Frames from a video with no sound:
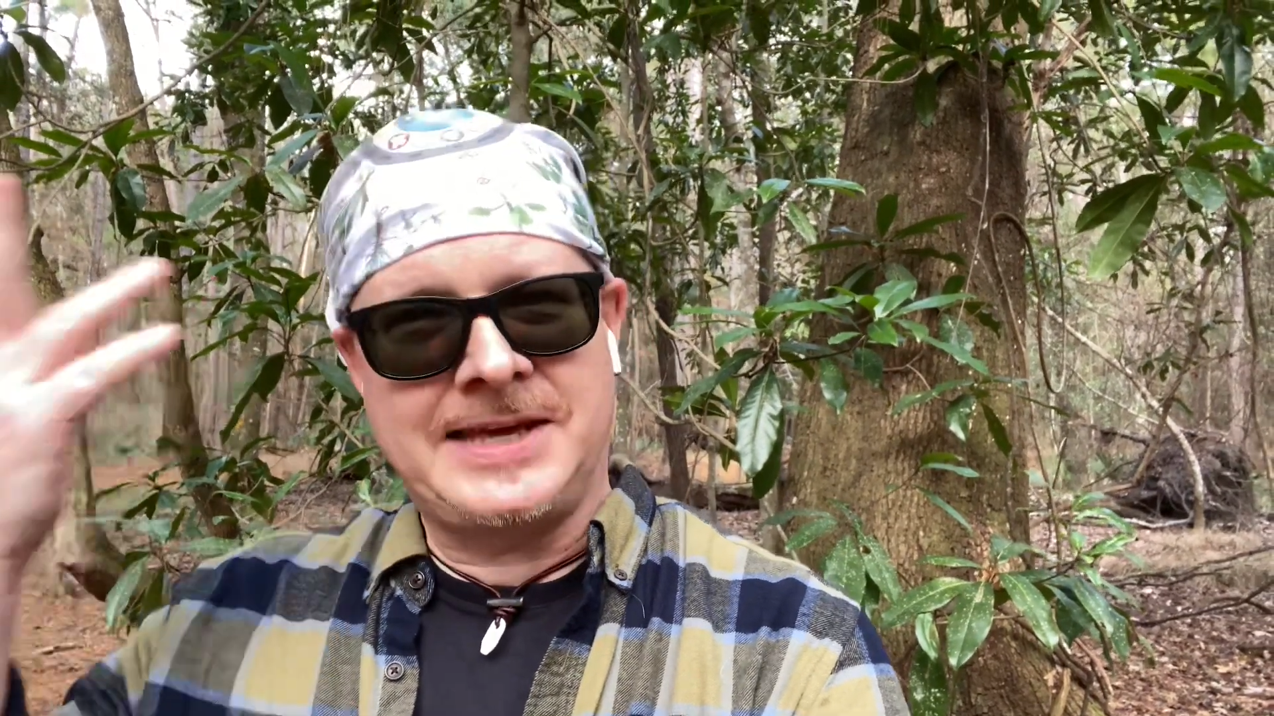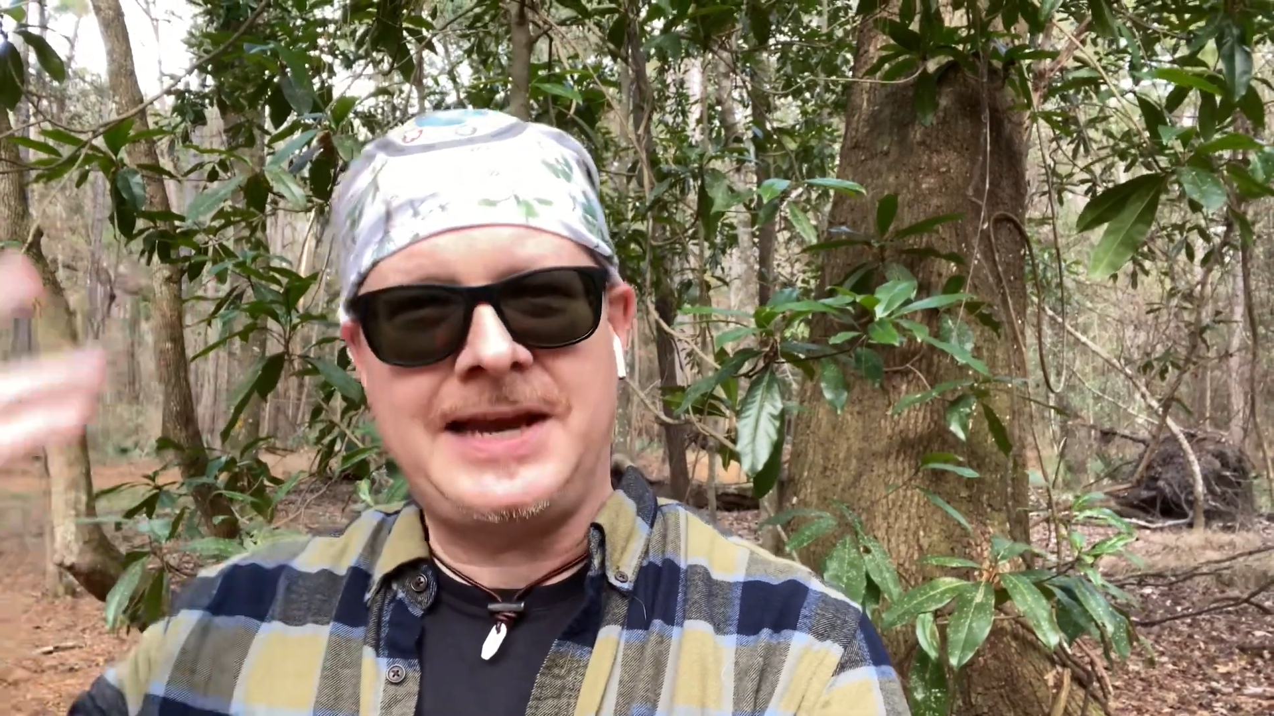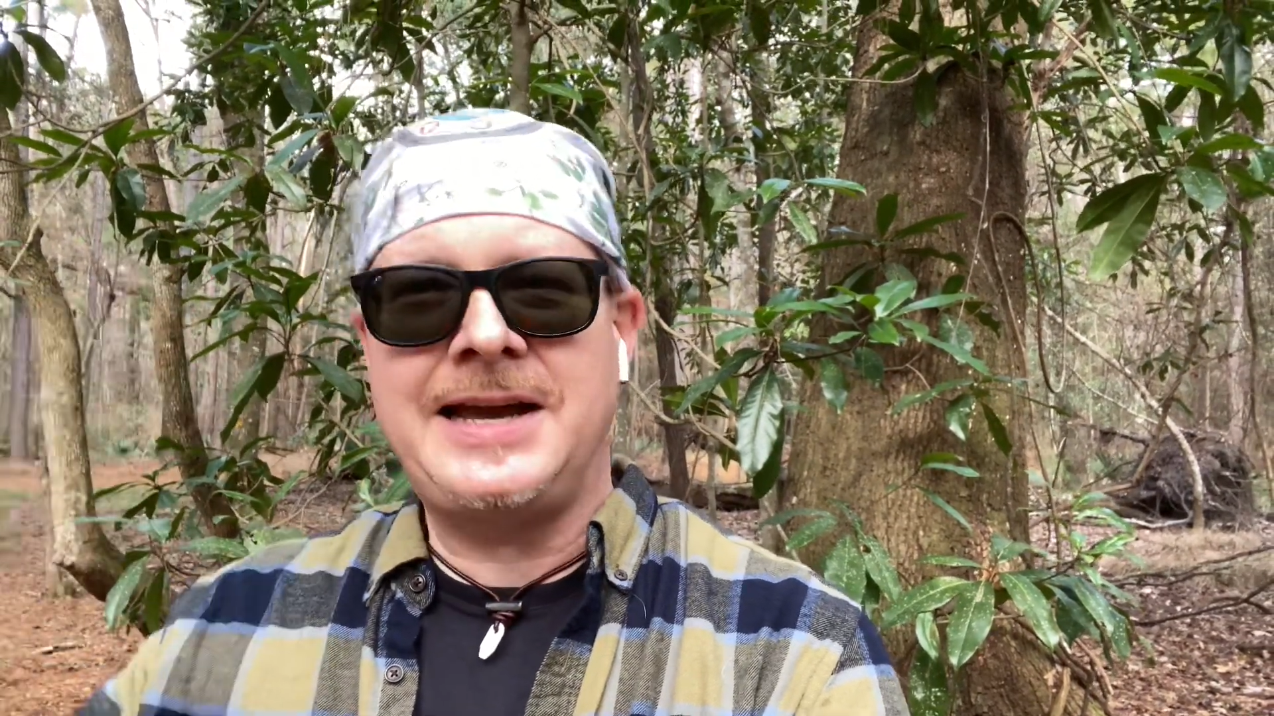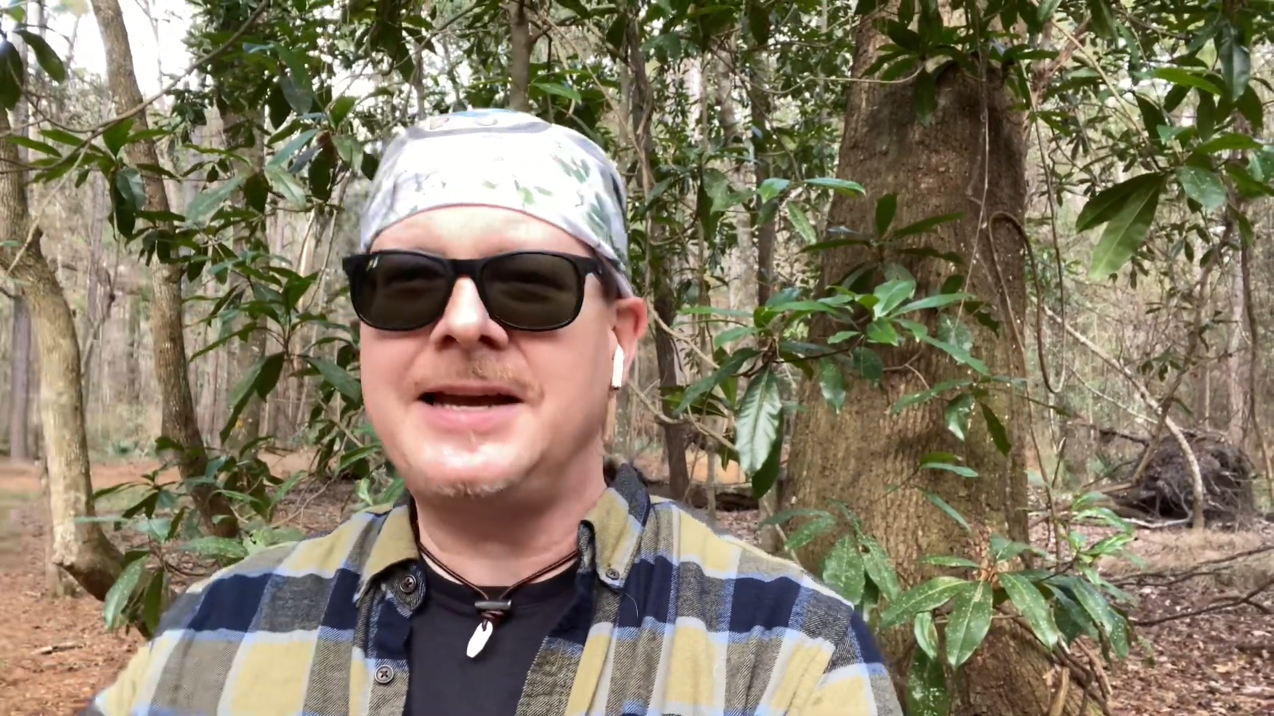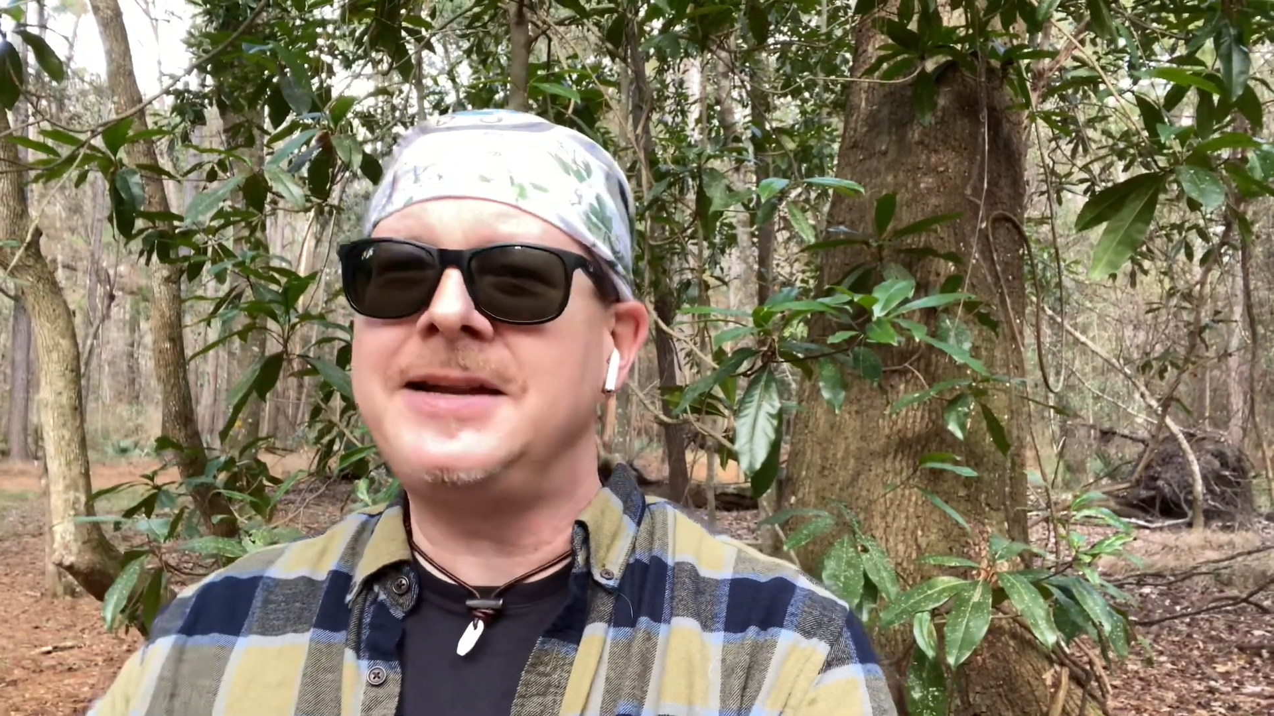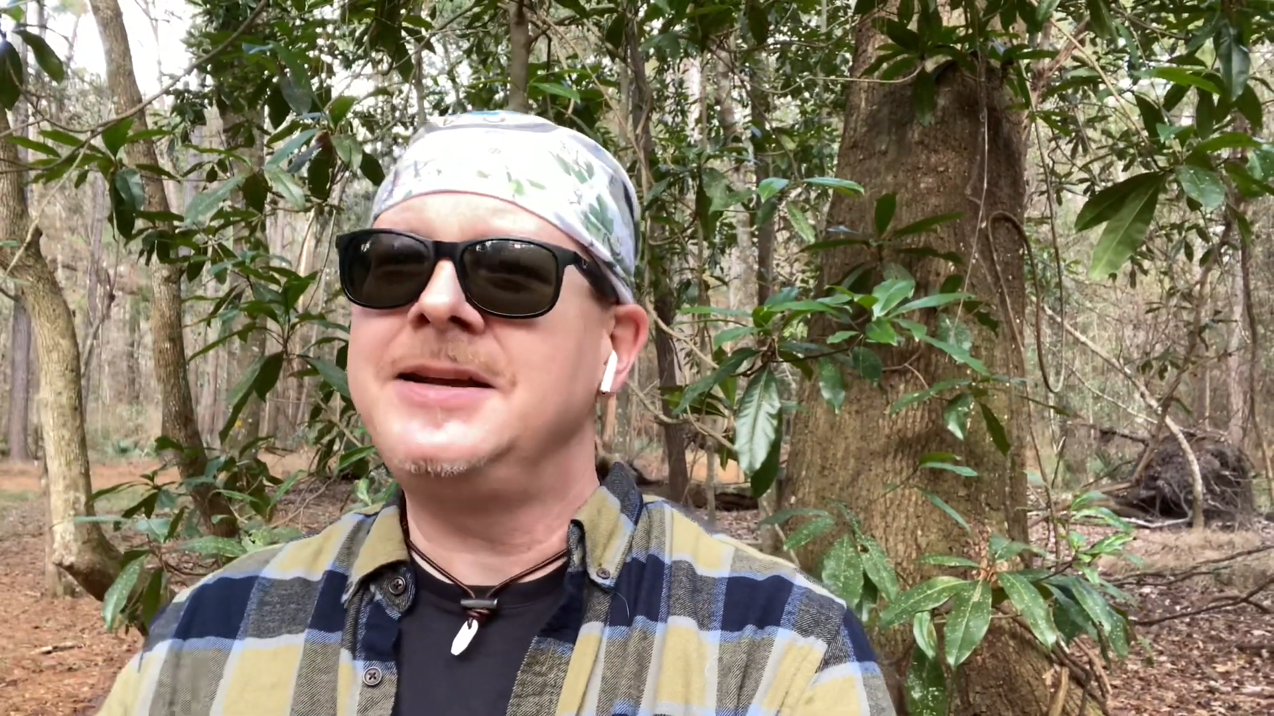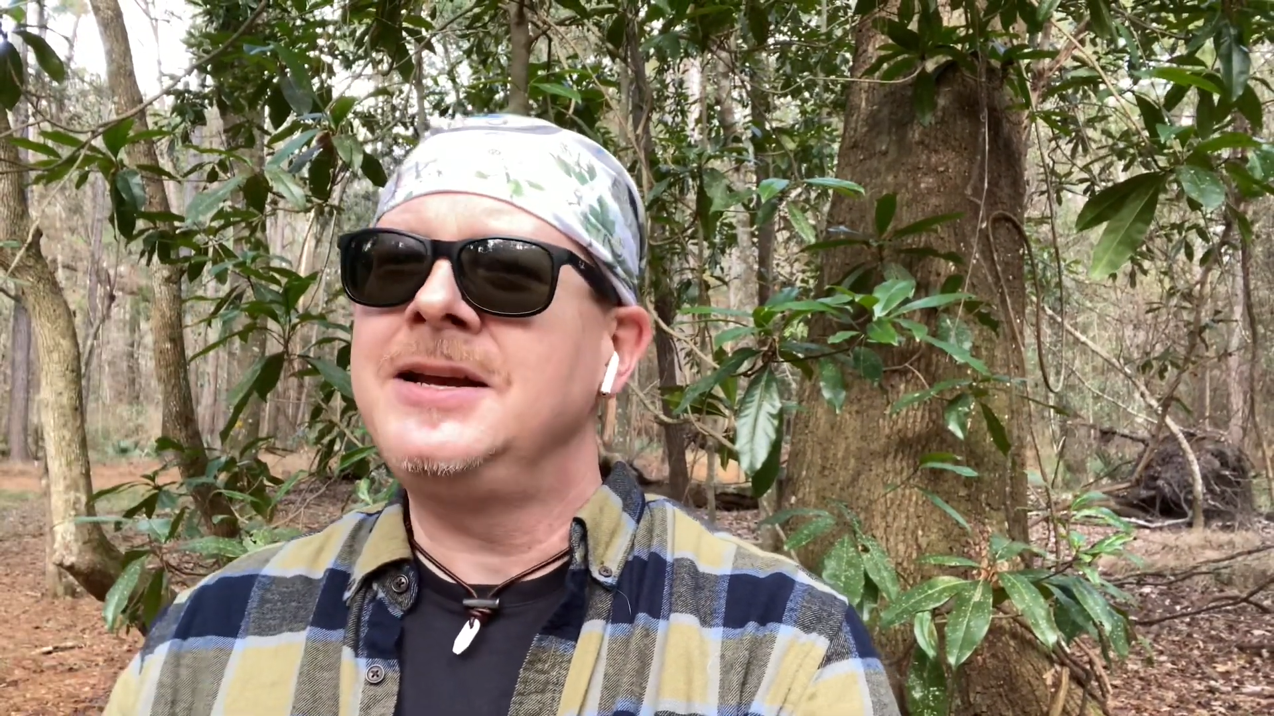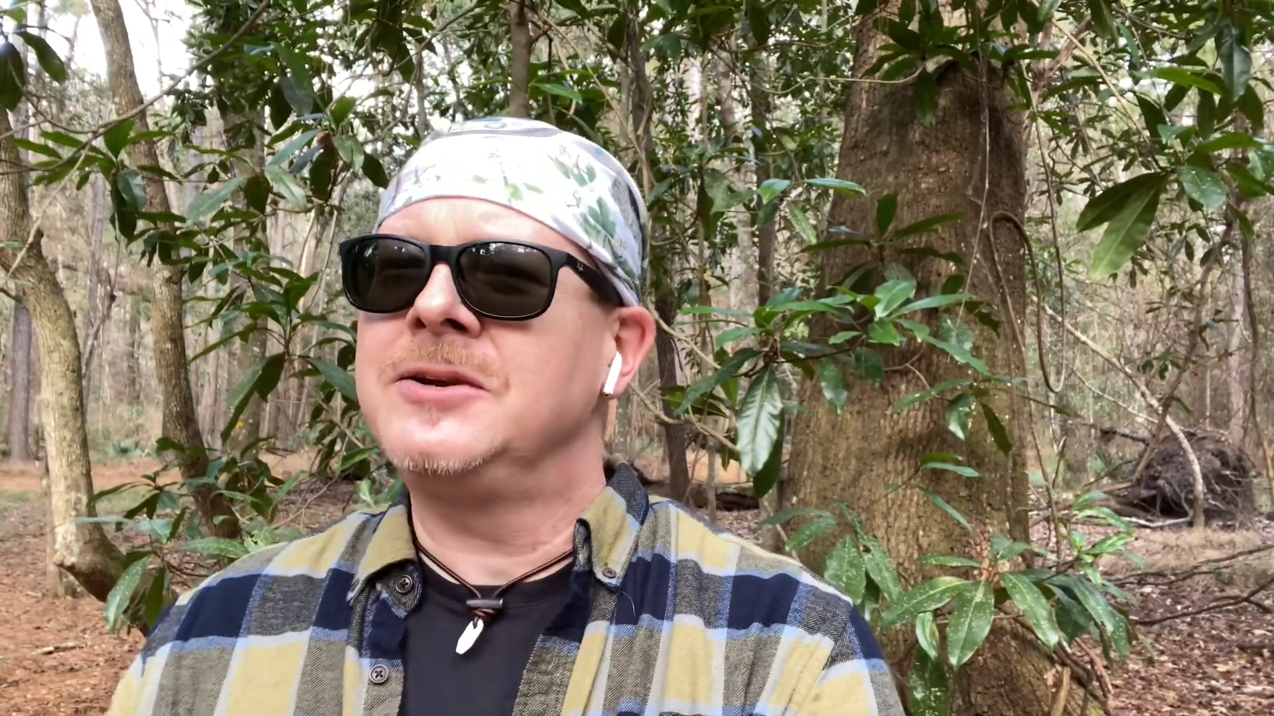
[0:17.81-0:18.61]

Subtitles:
head,